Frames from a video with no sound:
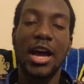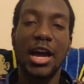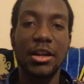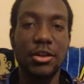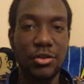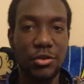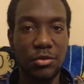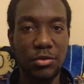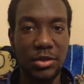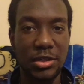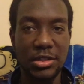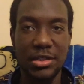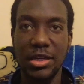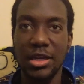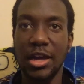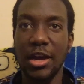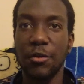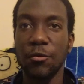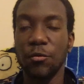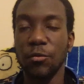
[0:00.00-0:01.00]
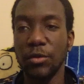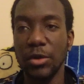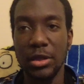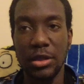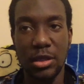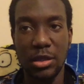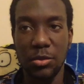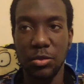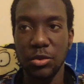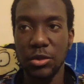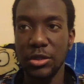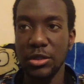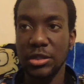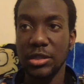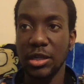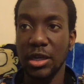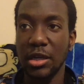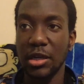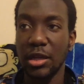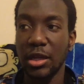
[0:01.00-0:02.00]
I do want to say I really
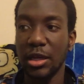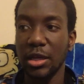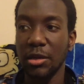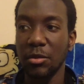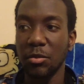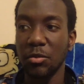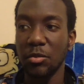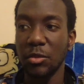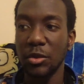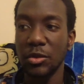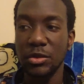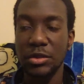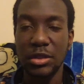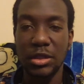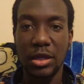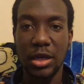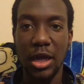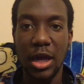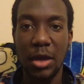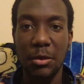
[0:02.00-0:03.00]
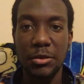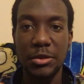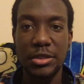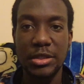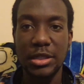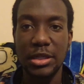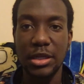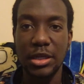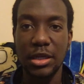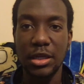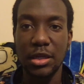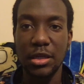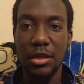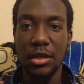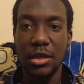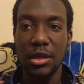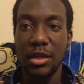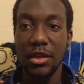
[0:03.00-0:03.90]
appreciate, like, most of the comments I get,